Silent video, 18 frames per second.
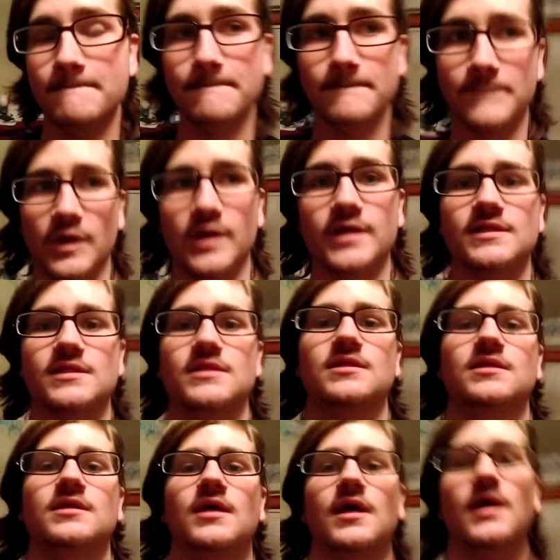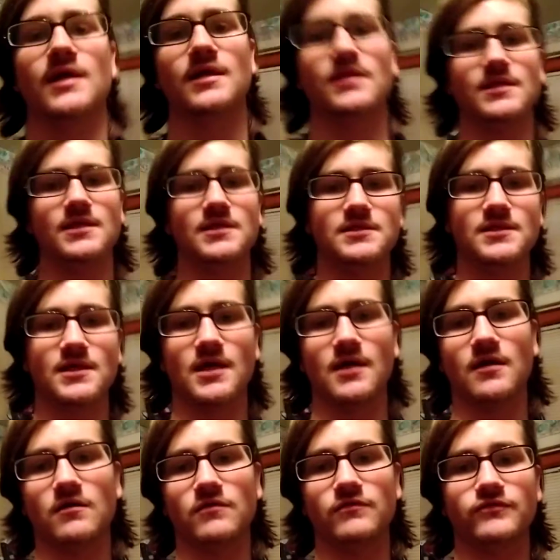But I need to
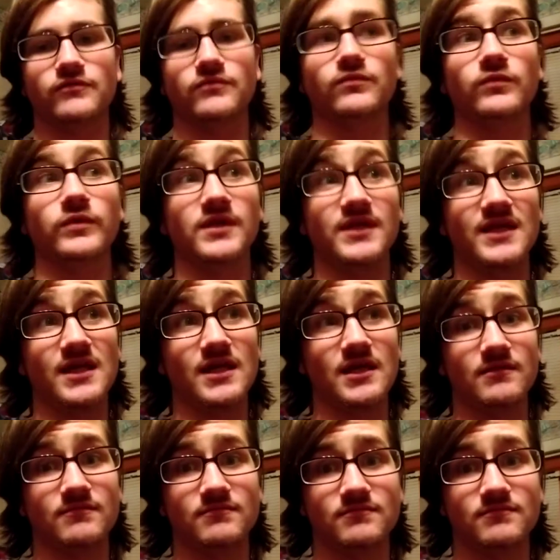have really